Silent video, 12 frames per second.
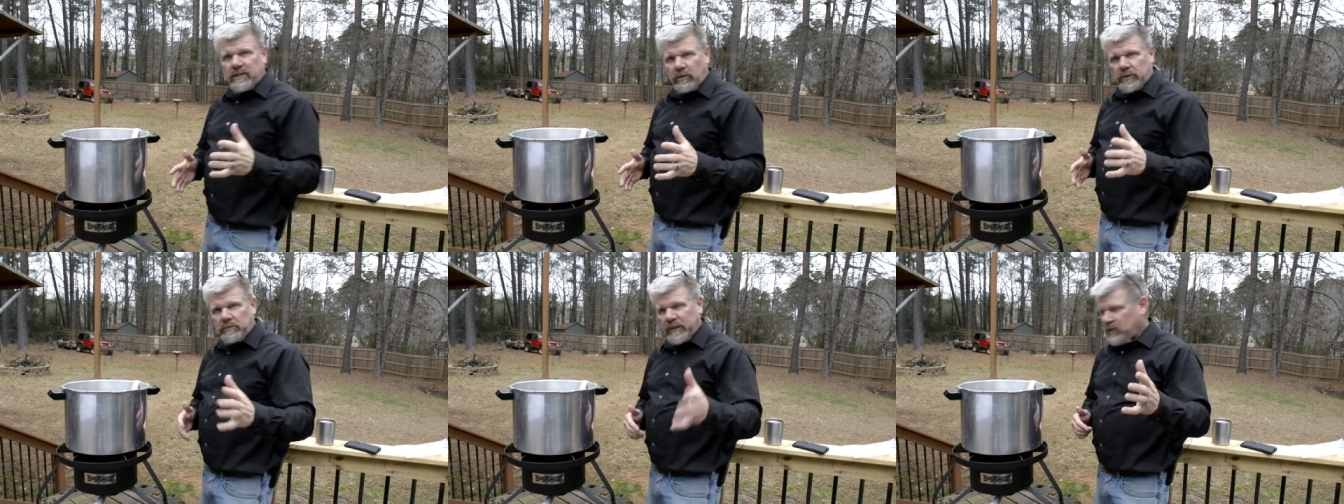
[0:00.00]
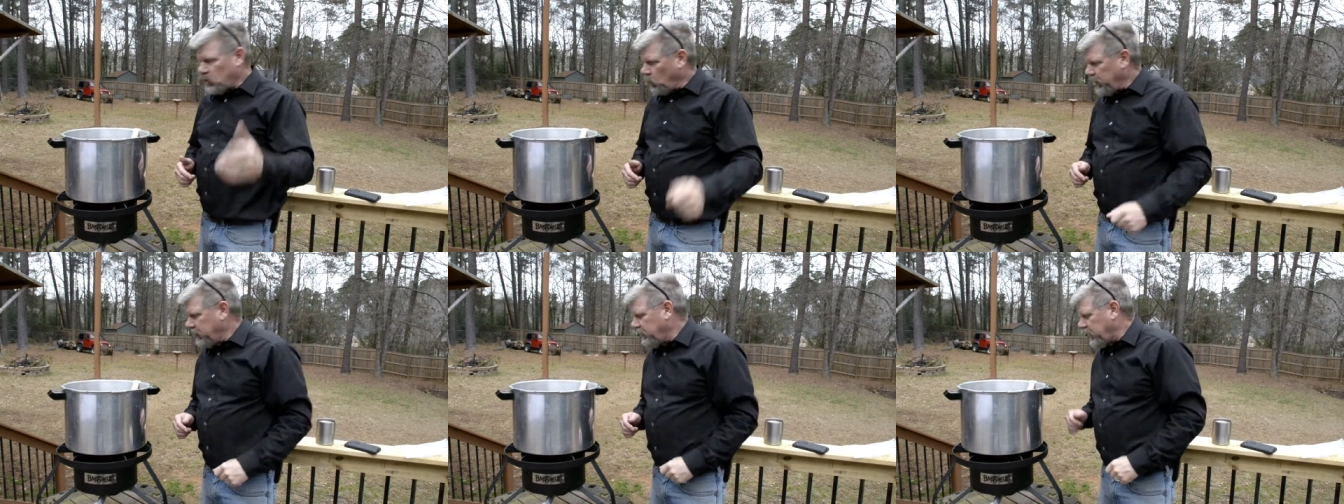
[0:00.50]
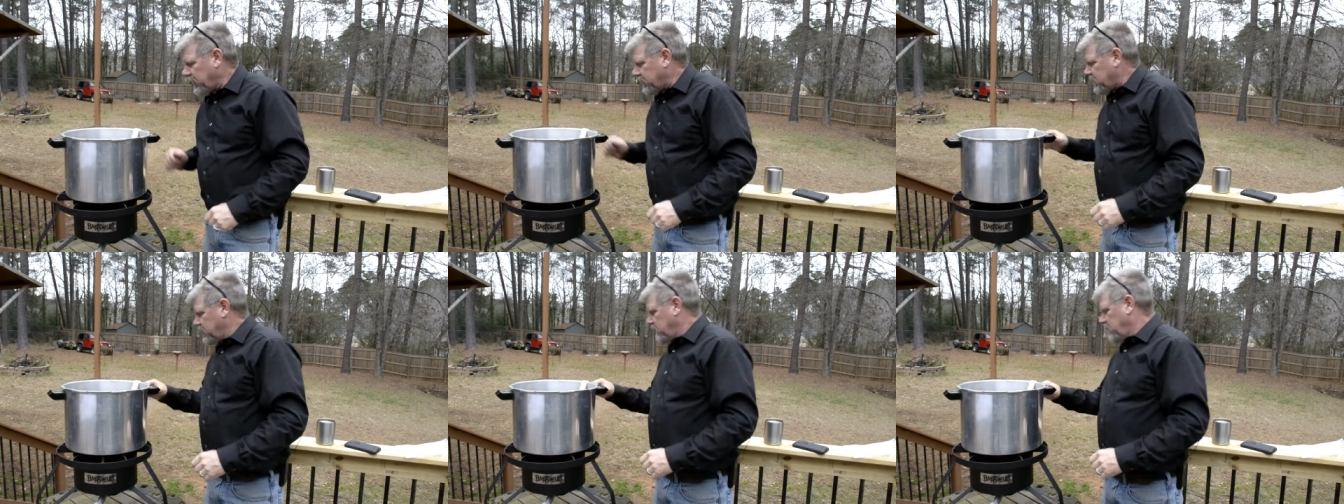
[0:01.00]
so it's been twenty
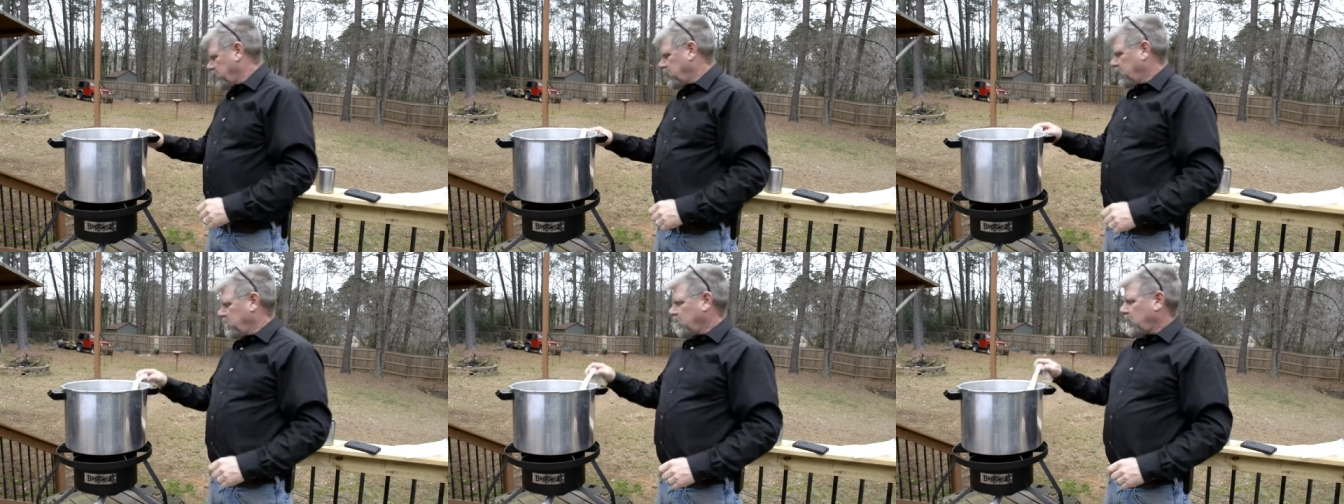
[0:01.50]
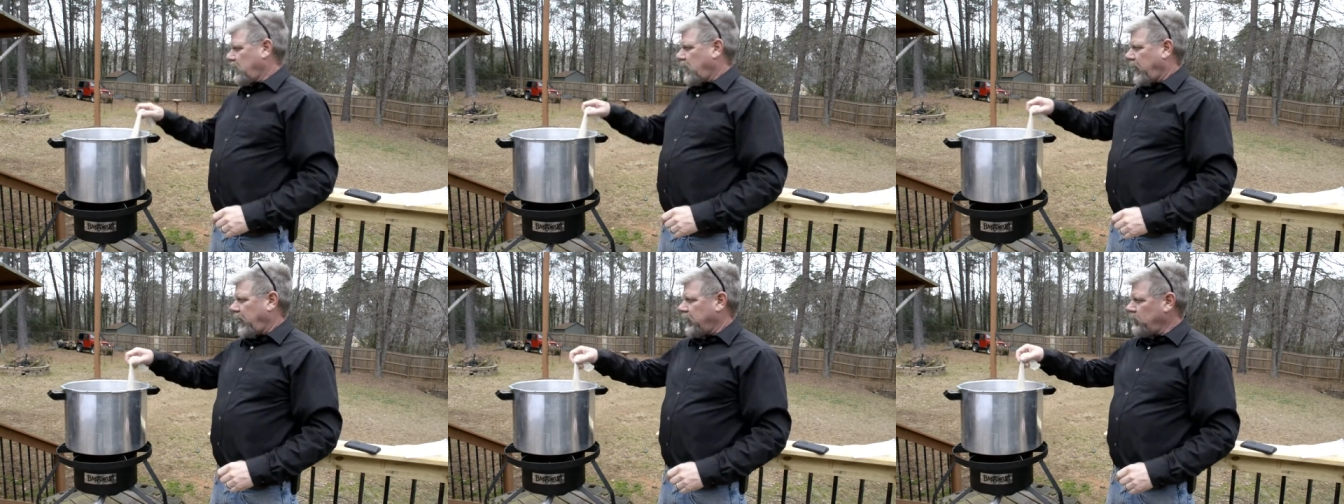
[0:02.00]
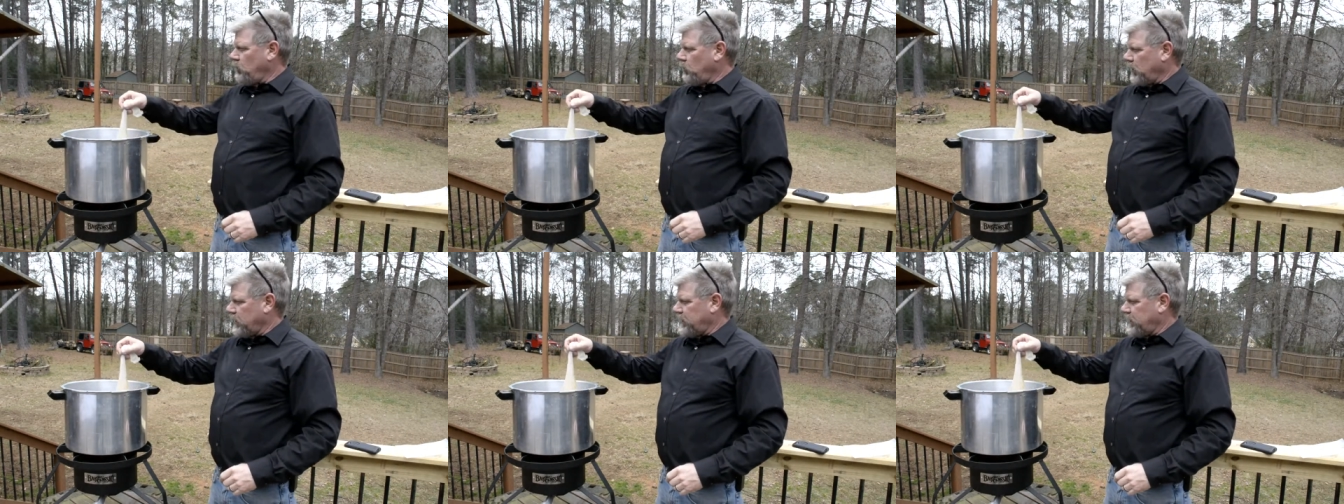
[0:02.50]
minutes, and you want to